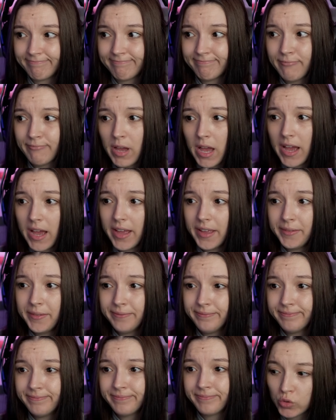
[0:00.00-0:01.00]
Bye.
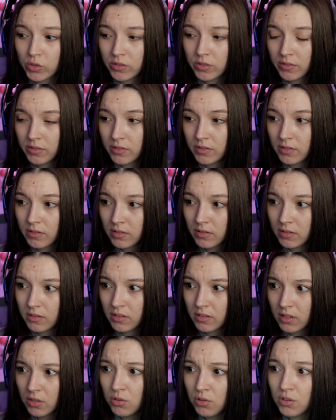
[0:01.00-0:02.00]

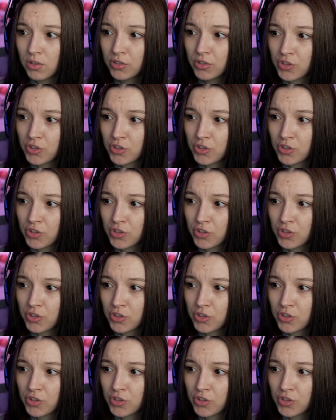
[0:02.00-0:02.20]
Oh,